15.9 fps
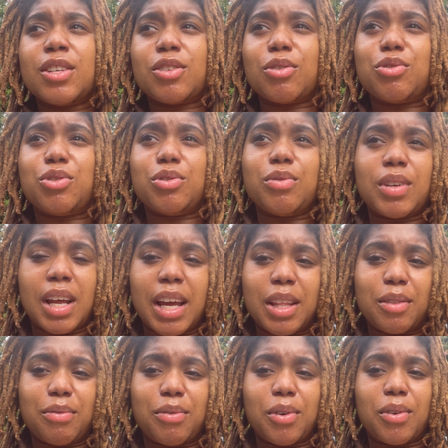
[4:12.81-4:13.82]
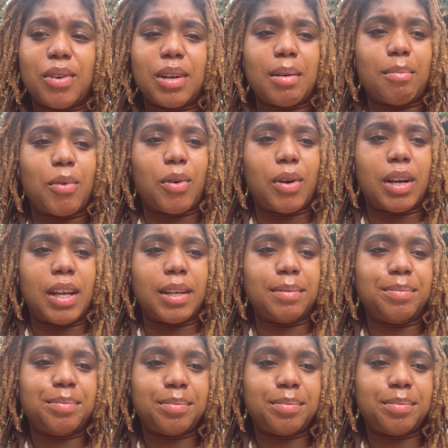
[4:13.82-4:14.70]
So June 9th, 4 a.m,